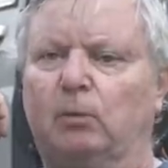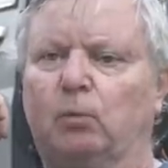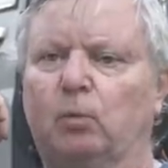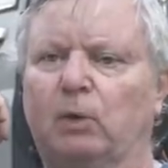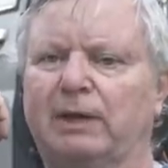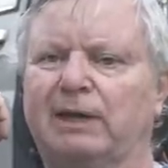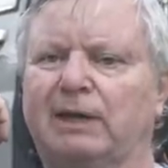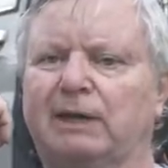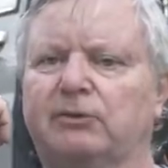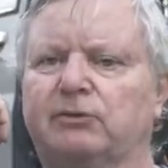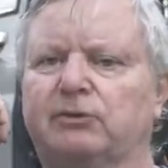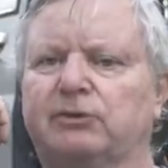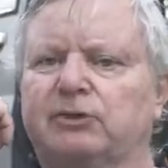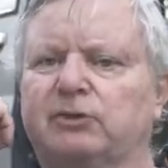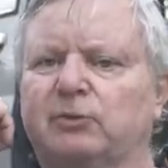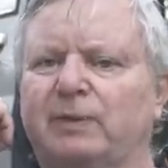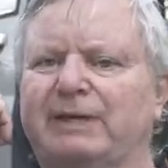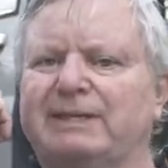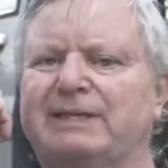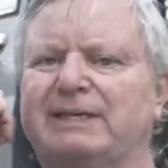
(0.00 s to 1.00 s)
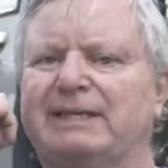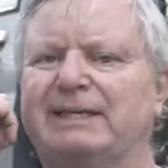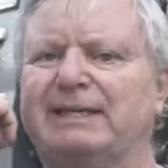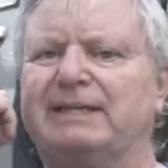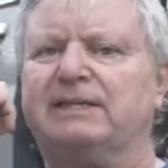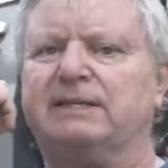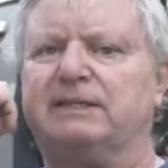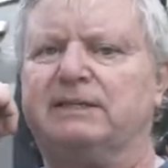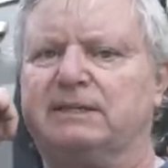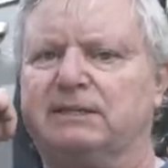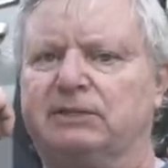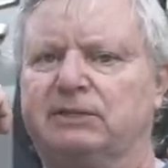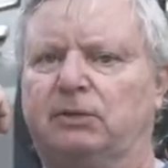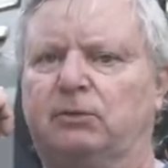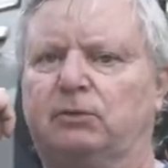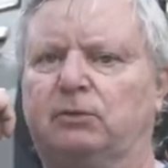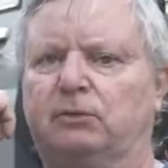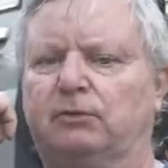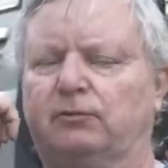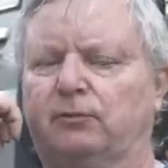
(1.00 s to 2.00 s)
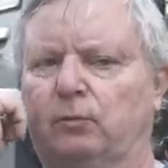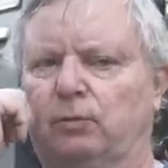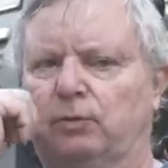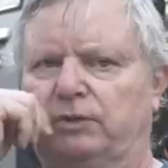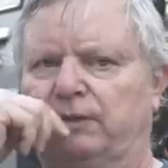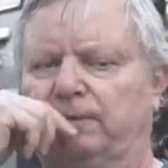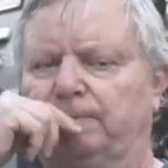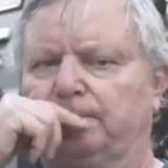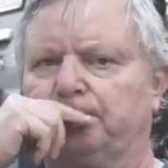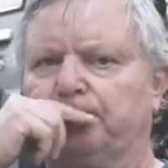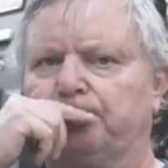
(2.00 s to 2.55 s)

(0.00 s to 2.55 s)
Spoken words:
120 litres in total of water.